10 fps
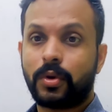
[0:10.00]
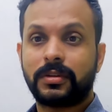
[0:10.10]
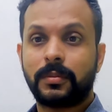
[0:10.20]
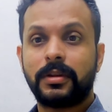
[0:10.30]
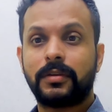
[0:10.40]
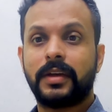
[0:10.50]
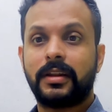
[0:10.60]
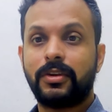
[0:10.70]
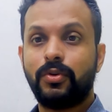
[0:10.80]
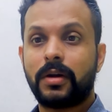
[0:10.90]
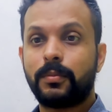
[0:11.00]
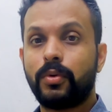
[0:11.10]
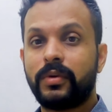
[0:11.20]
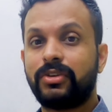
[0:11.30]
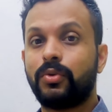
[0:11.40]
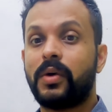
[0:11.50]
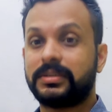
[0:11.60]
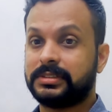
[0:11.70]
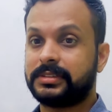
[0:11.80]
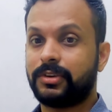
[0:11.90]
the meaning of that? You are moving towards the
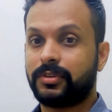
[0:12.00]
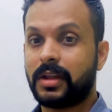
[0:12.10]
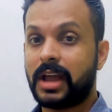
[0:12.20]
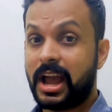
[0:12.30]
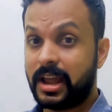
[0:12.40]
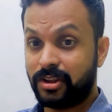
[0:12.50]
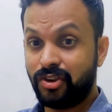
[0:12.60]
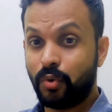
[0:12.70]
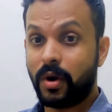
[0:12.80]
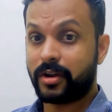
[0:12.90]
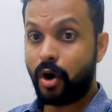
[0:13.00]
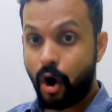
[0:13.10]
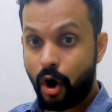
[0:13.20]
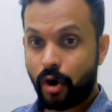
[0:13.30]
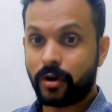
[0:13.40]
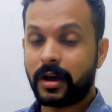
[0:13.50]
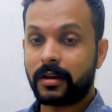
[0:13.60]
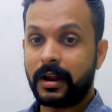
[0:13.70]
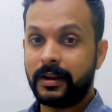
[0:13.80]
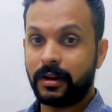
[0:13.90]
station and you are on a
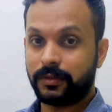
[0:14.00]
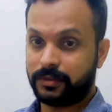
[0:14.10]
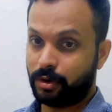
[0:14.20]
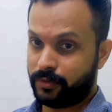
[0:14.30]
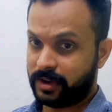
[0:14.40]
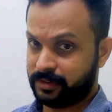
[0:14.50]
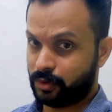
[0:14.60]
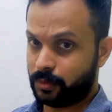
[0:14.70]
radial of 050.